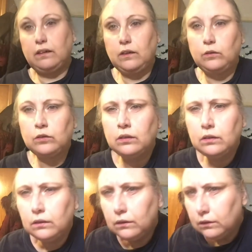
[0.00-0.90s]
the nose.
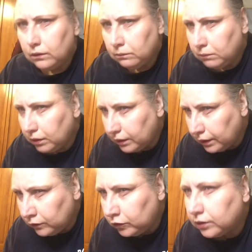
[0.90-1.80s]

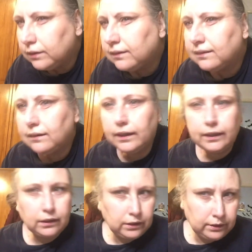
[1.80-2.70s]
But as you can see,
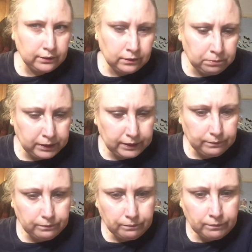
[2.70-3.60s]
it's a bit.
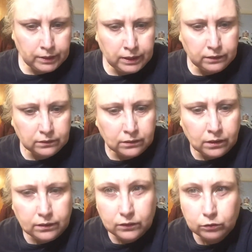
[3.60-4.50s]
Let's
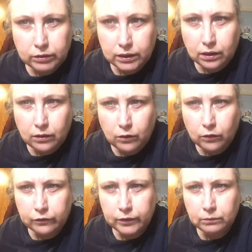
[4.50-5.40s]
turn this ring light off, you